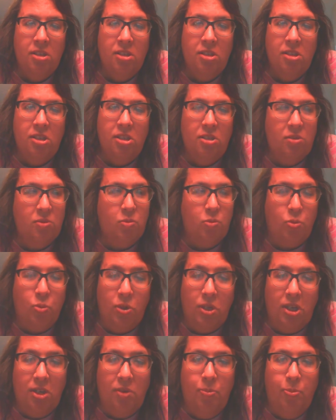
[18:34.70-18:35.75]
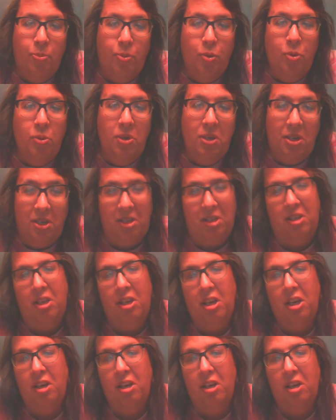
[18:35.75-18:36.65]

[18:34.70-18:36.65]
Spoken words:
Just rebooting